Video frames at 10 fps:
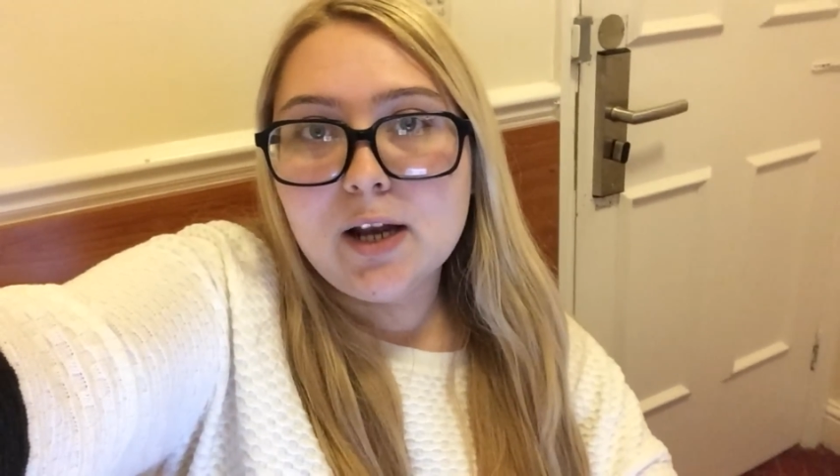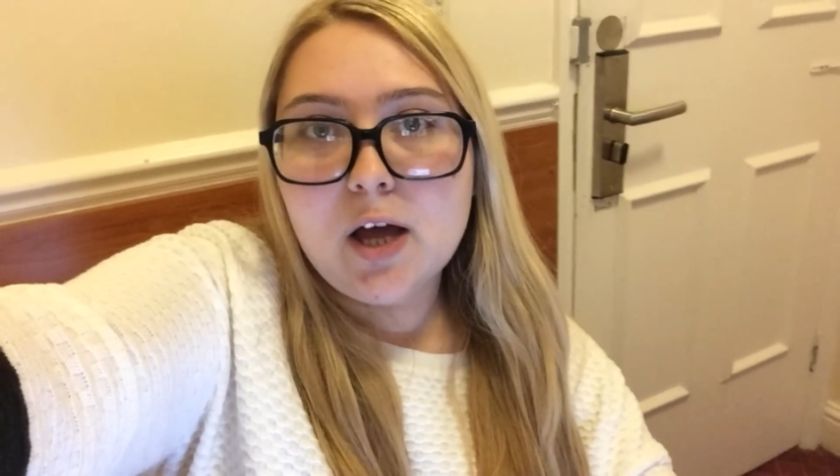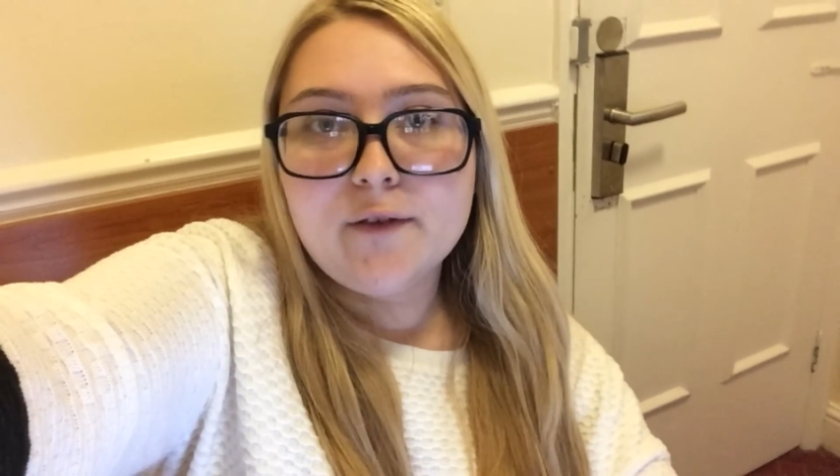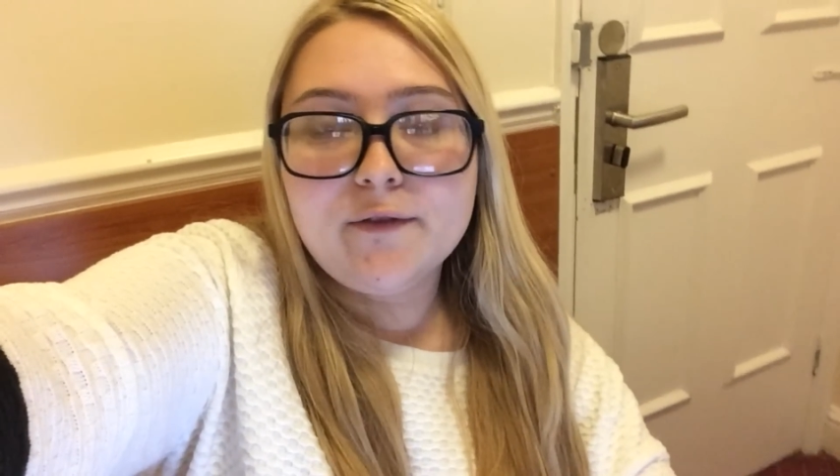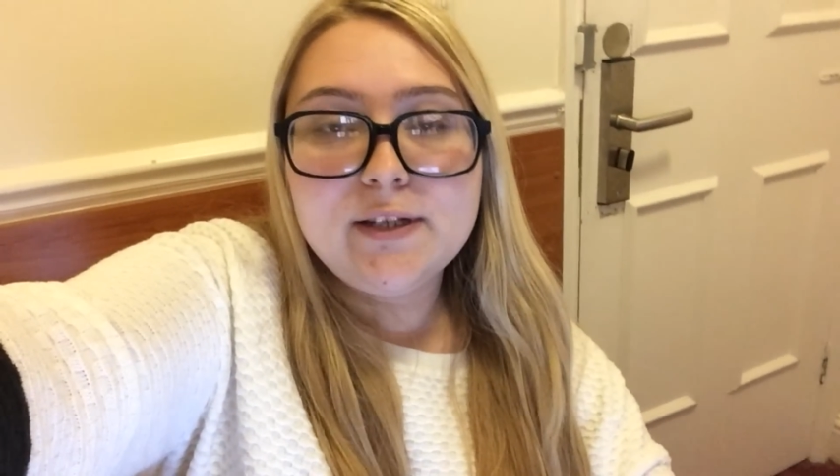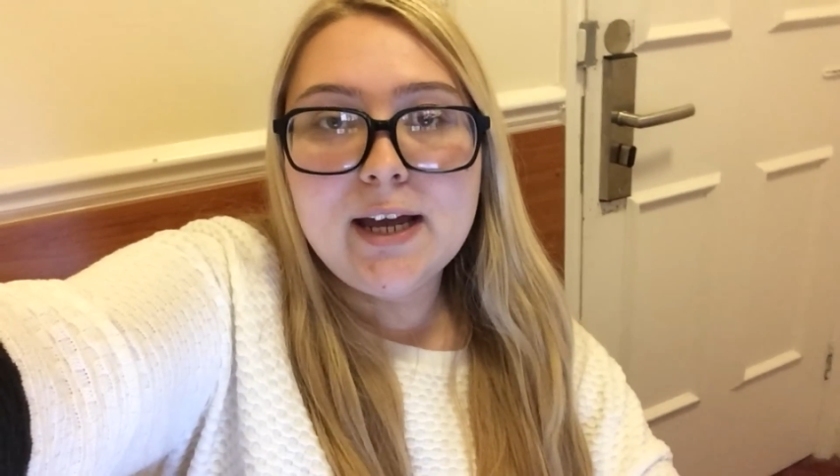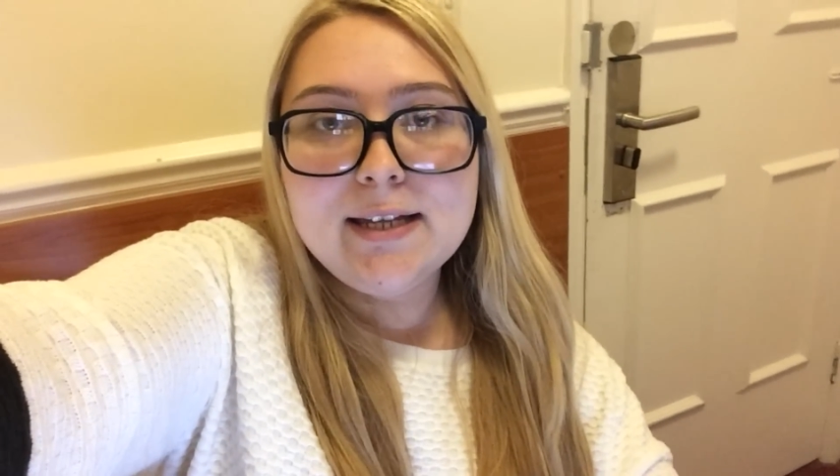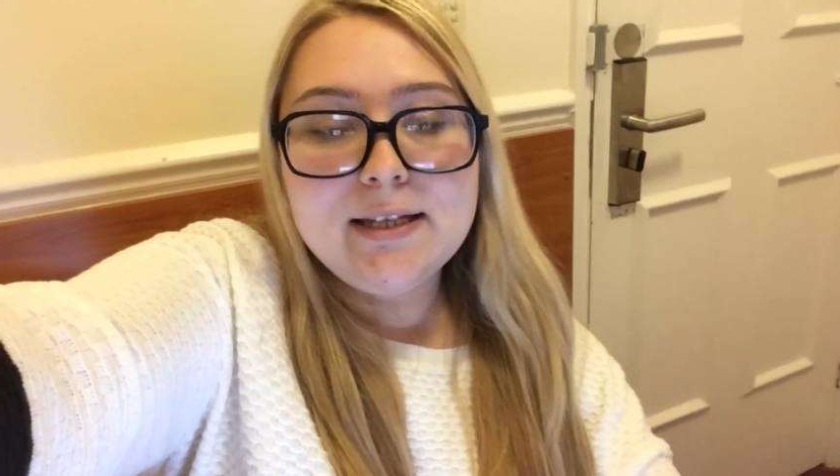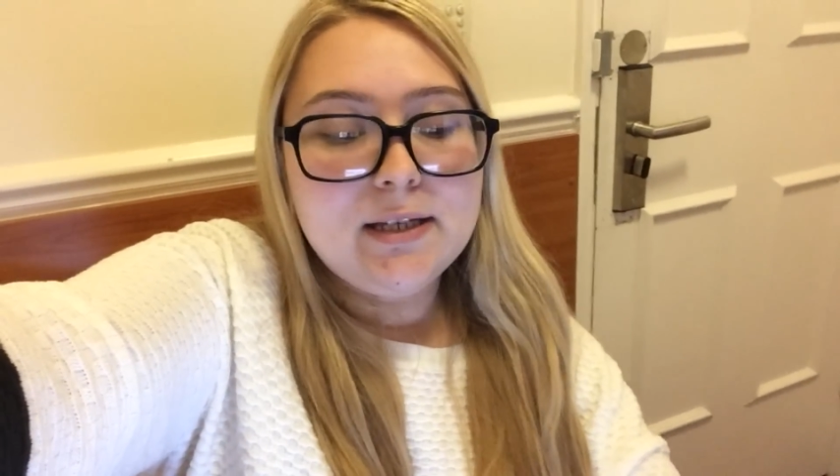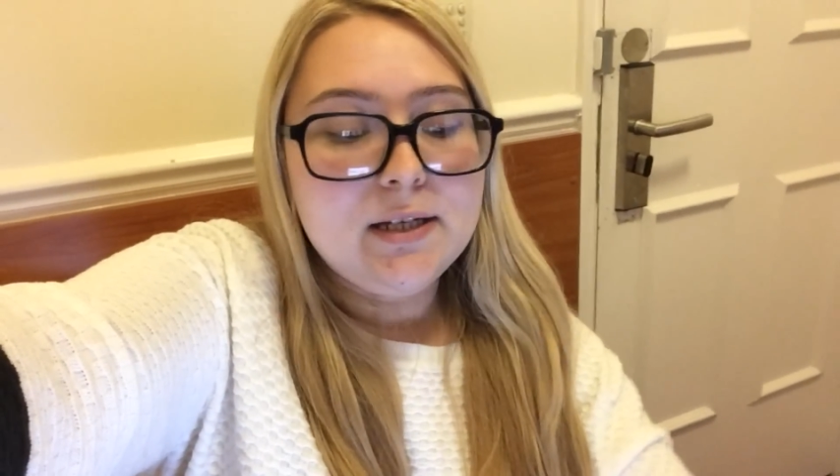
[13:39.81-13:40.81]
a lot of
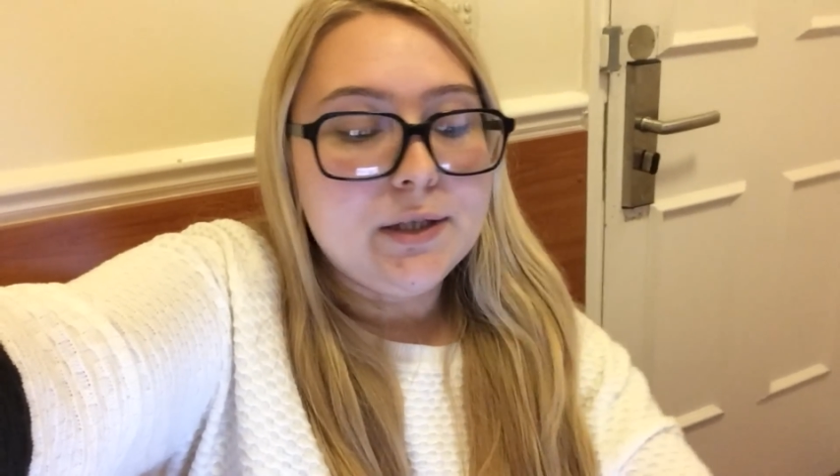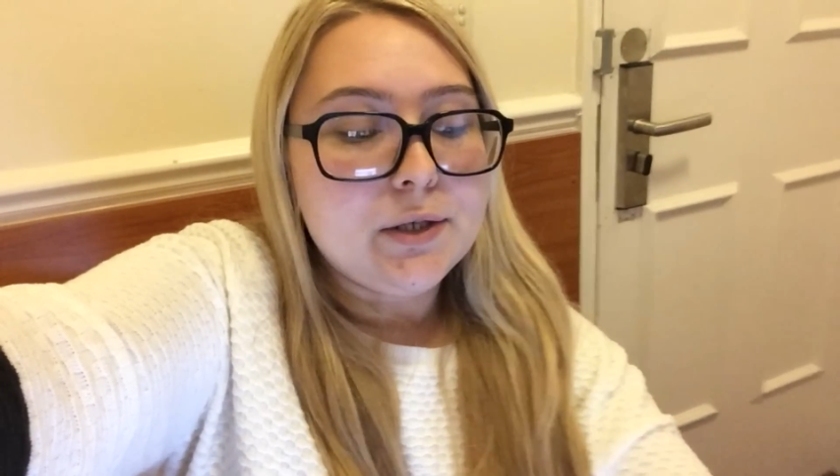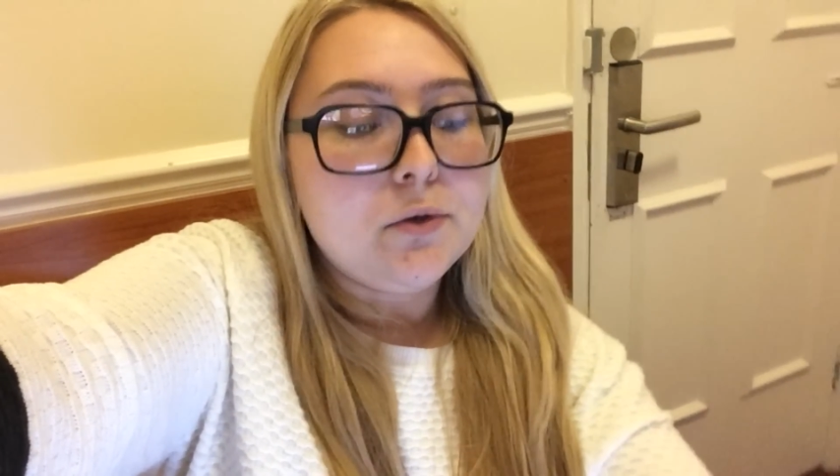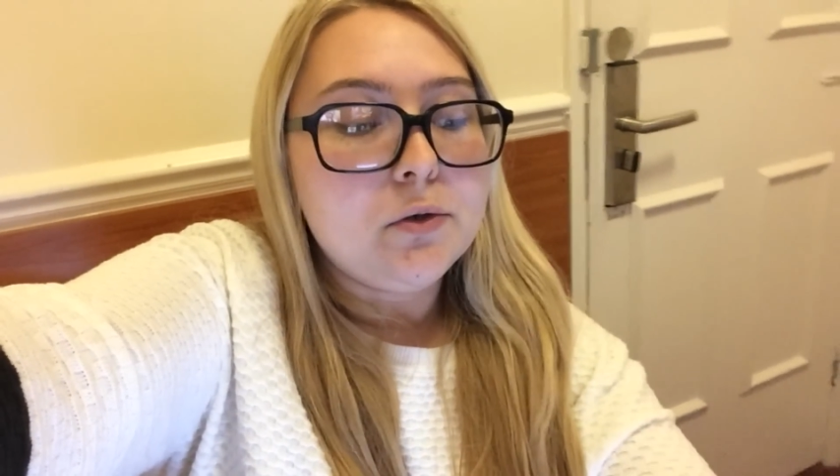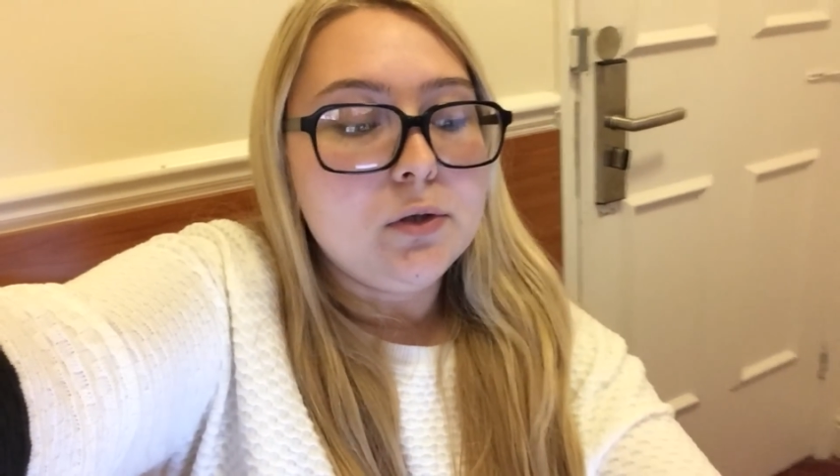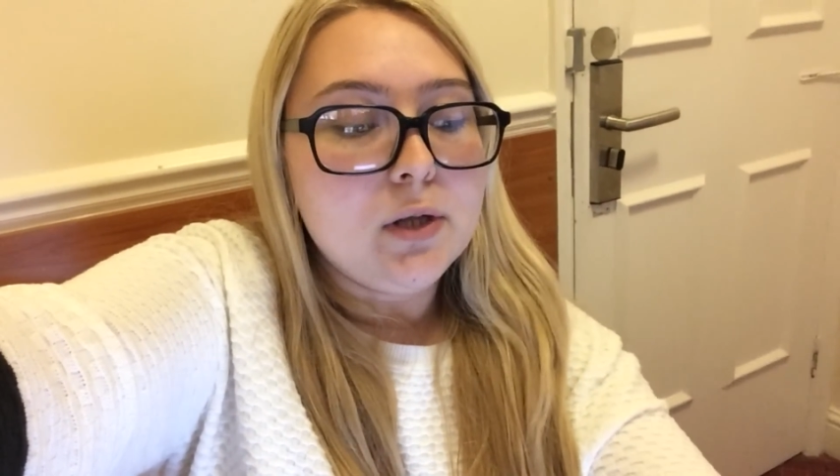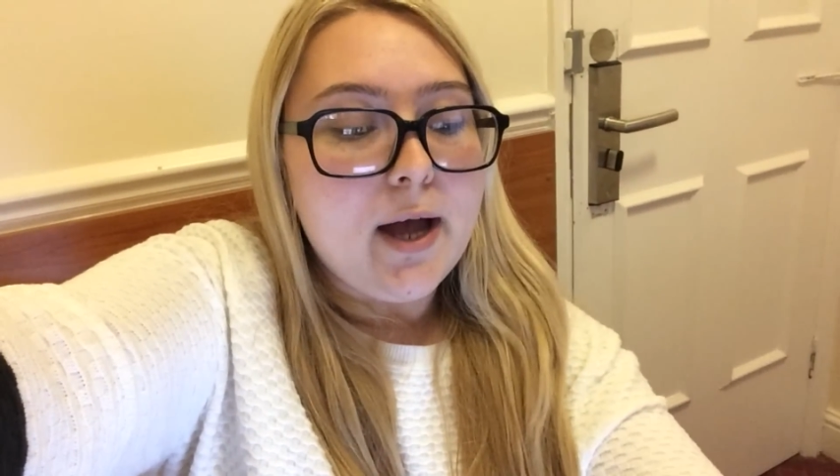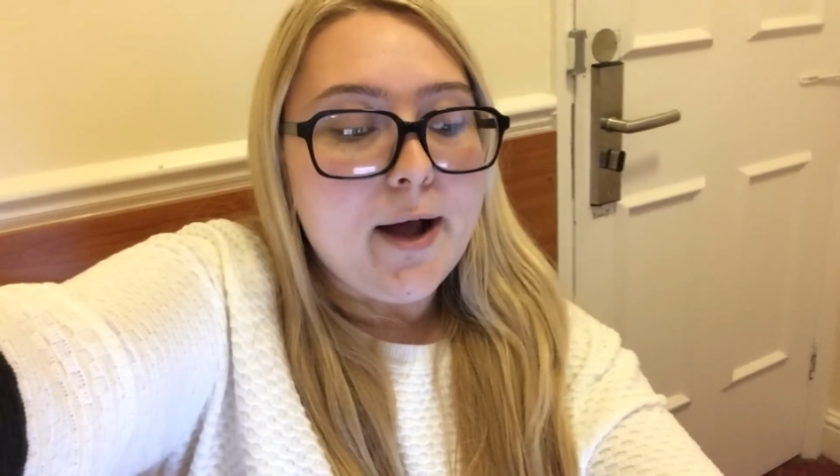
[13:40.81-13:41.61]
tests in school